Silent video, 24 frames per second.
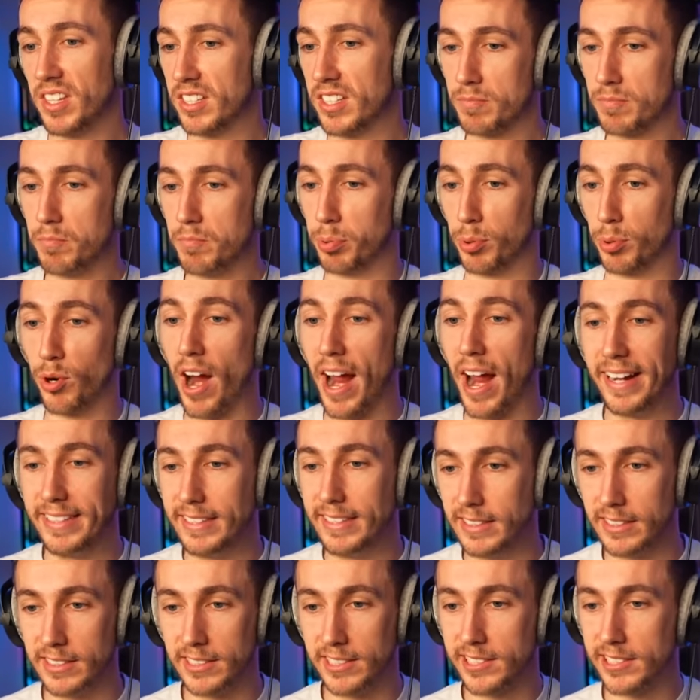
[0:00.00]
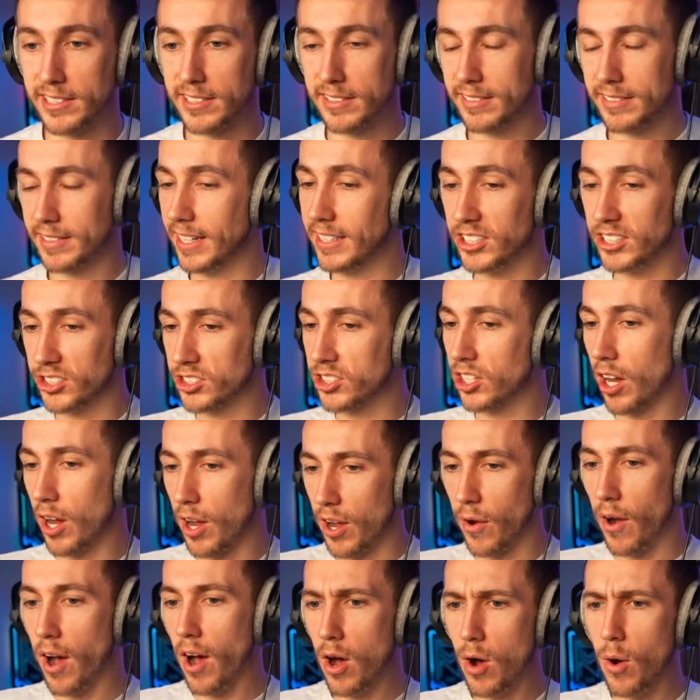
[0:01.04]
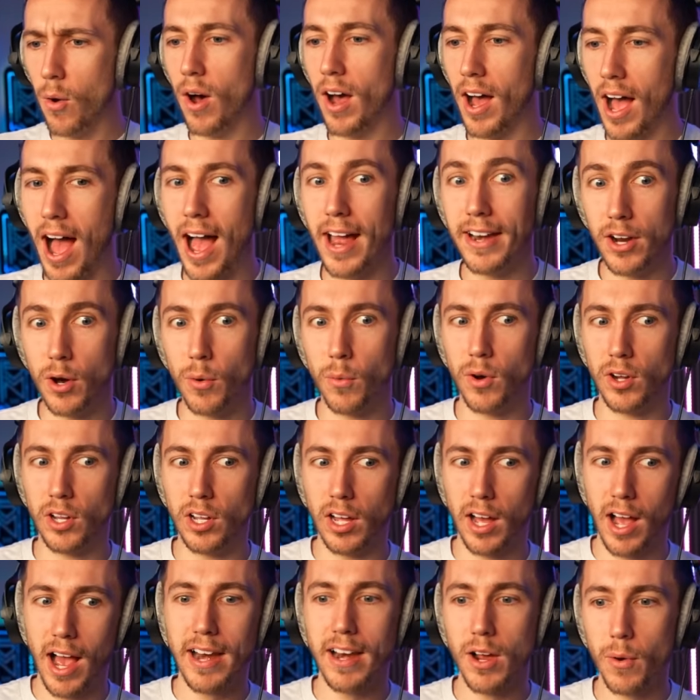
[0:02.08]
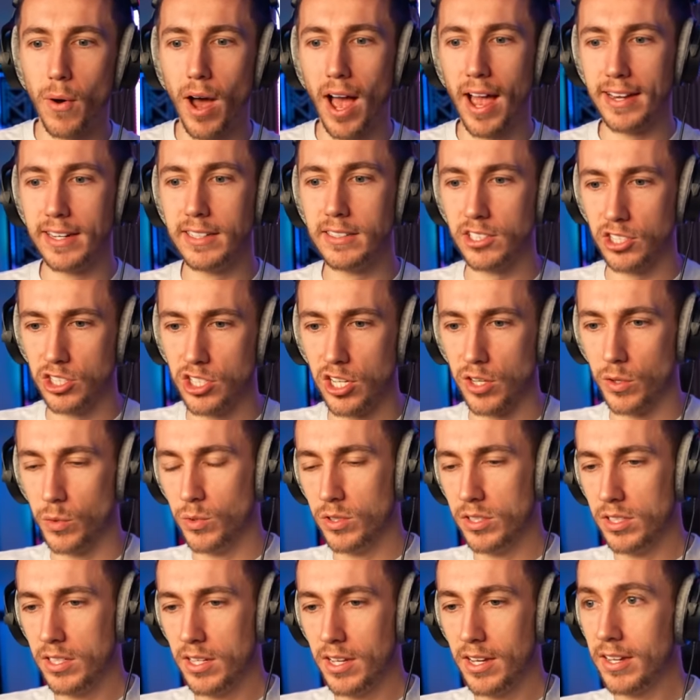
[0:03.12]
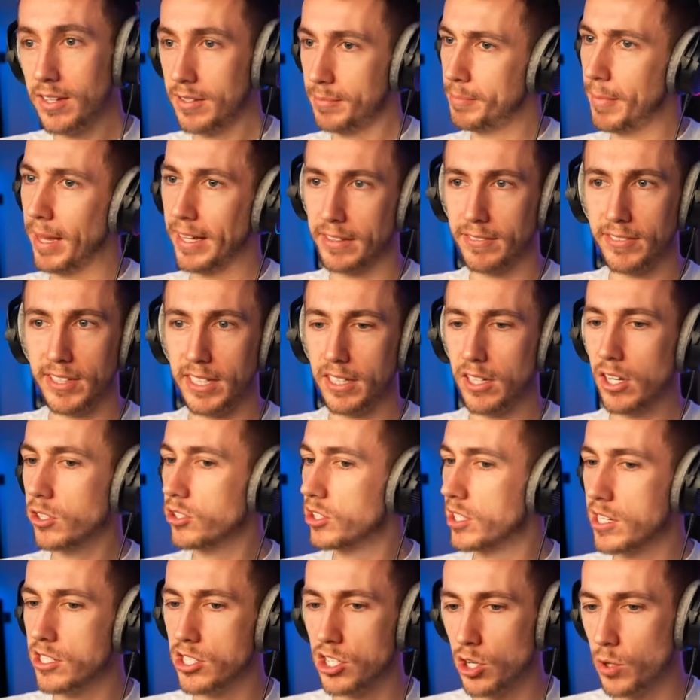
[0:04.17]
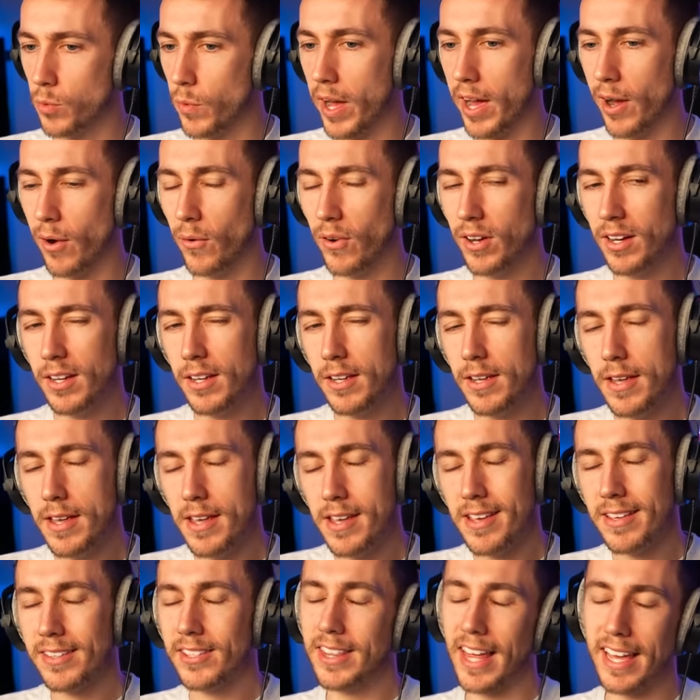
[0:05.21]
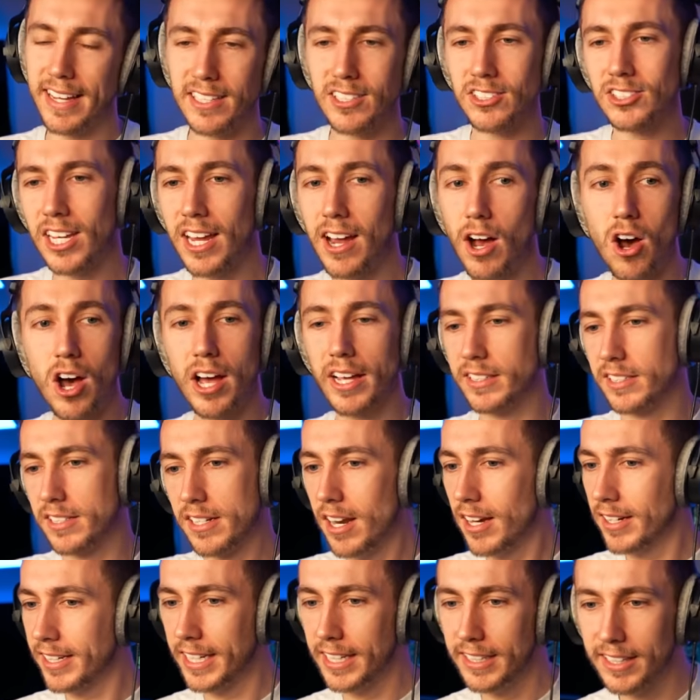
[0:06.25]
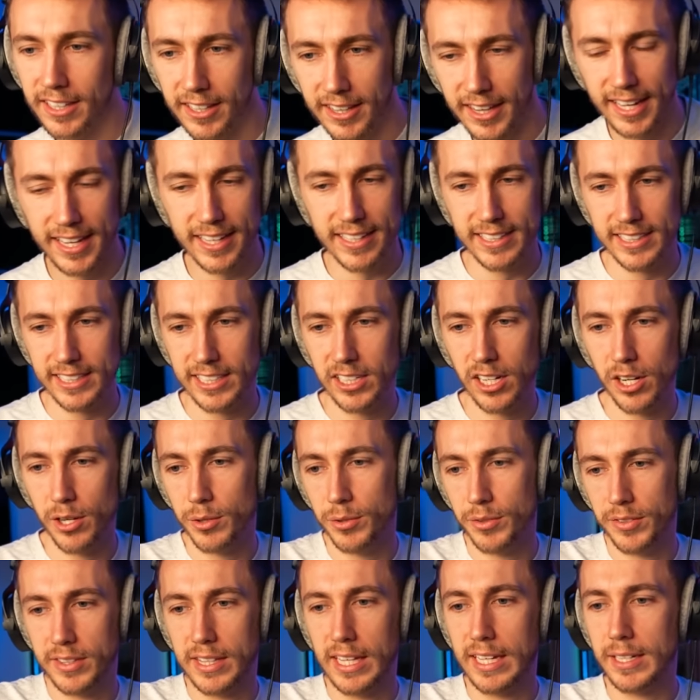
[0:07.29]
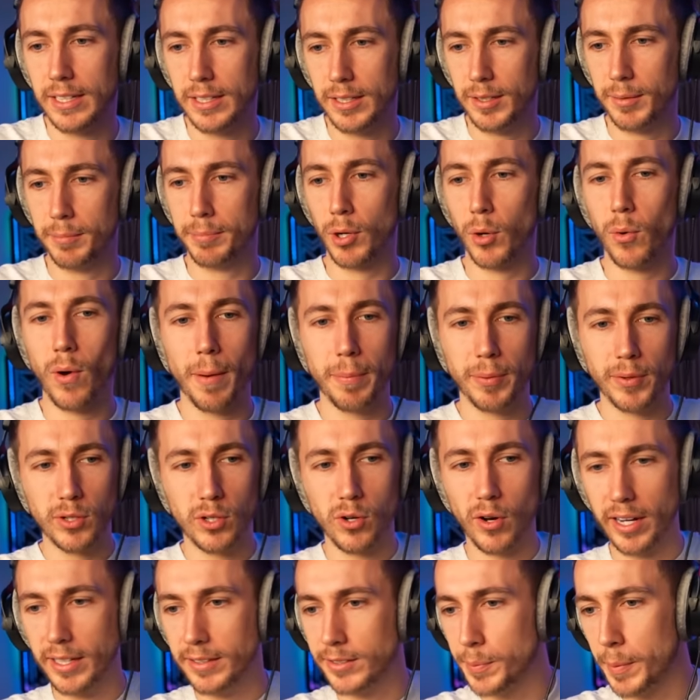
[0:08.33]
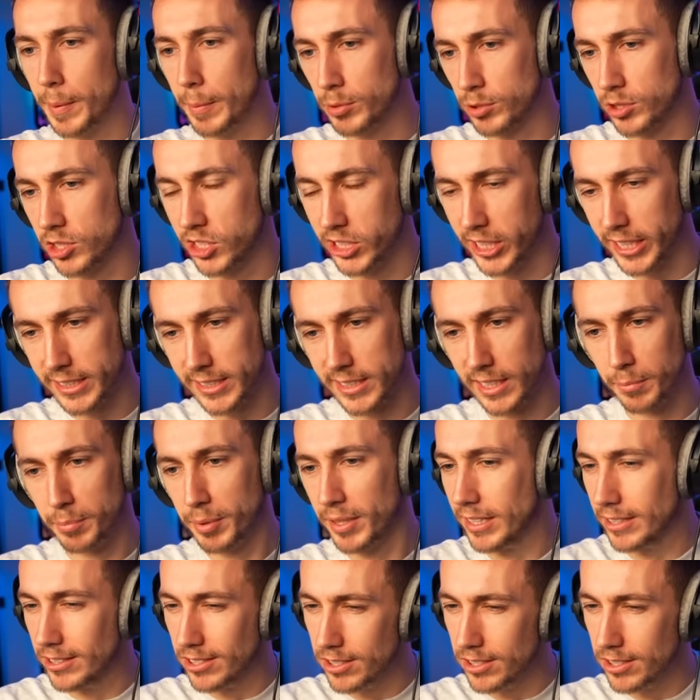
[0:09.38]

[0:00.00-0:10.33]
brains. They just go, oh, I know what I need to do. Make the videos, they do well. They can say, oh, it's lucky that they, you know, they blew up and got into people's suggested, but it's